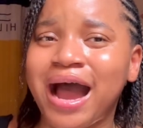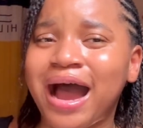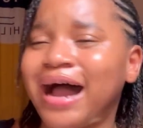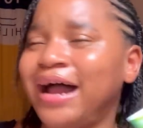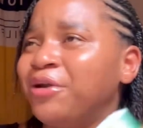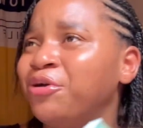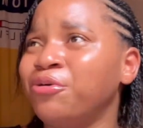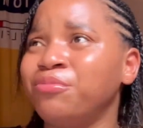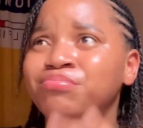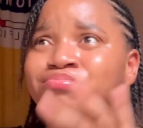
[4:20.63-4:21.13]

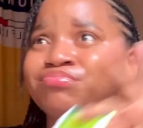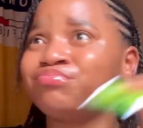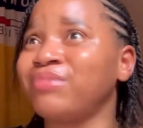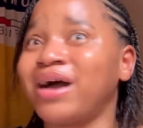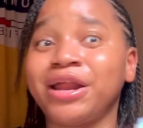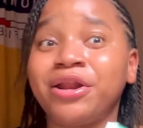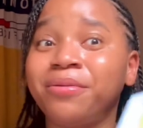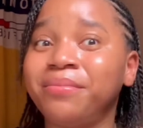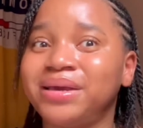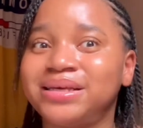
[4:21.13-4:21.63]
I don't
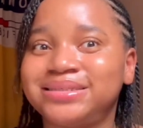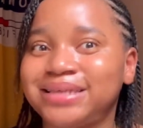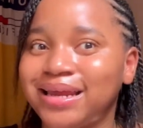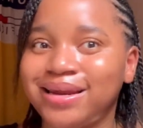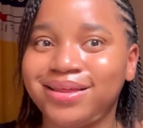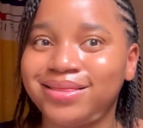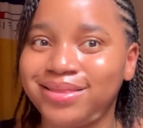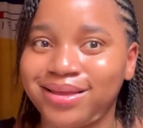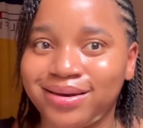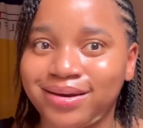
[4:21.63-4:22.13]
mix
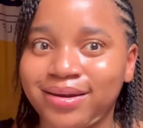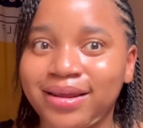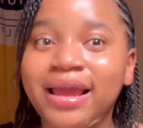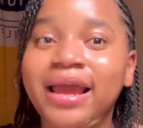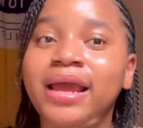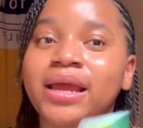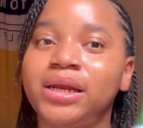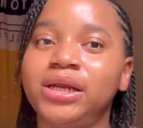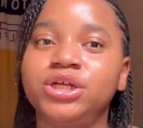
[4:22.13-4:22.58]
anything.